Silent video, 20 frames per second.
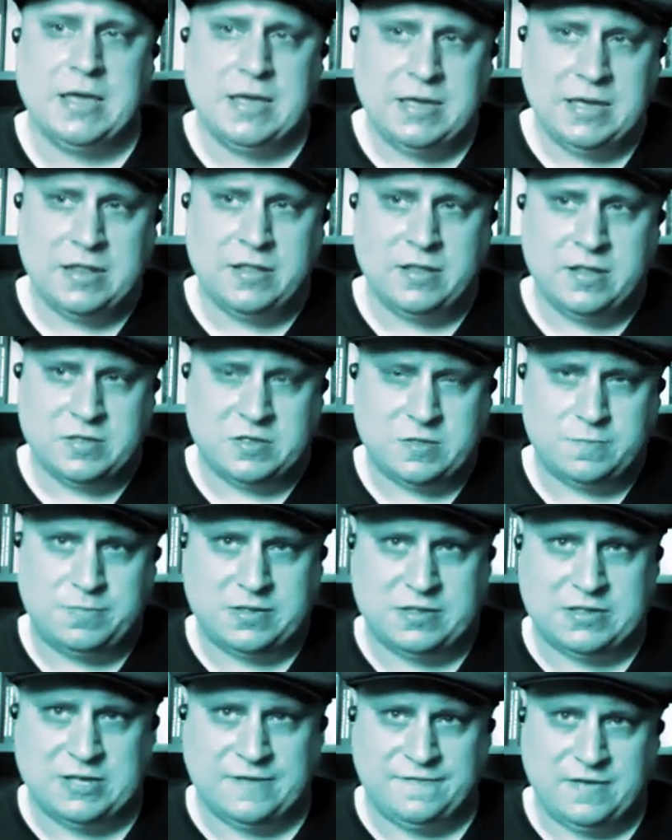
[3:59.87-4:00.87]
in this
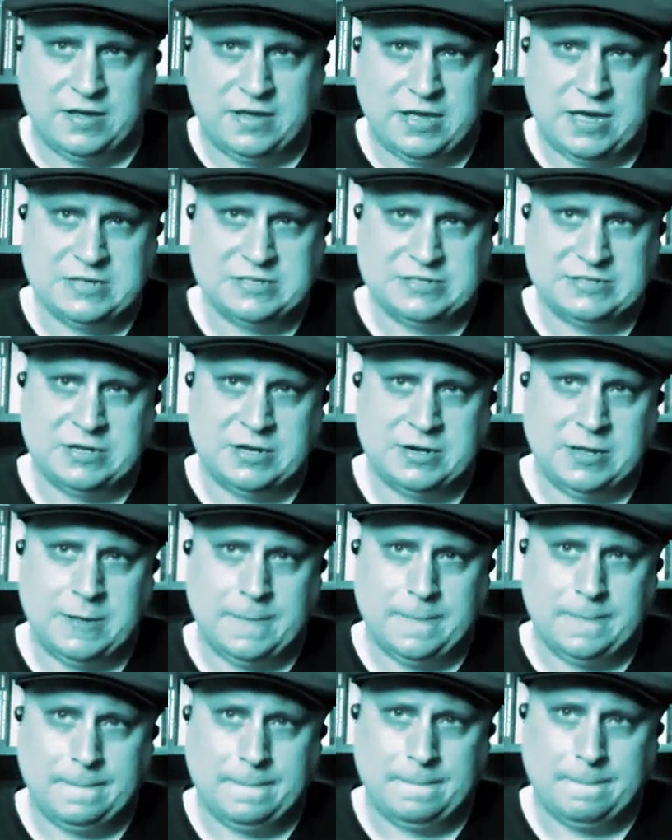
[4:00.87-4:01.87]
specific case study,
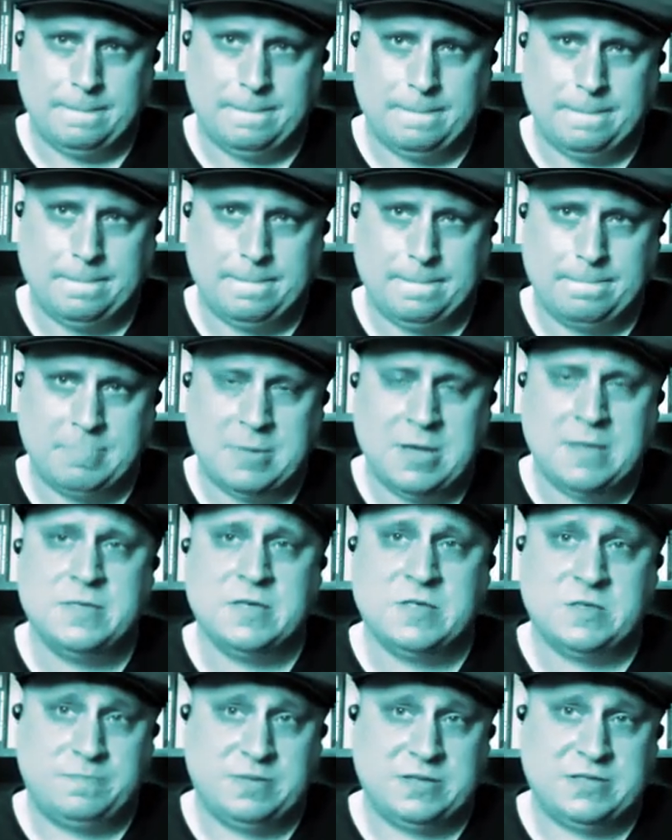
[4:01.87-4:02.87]
in this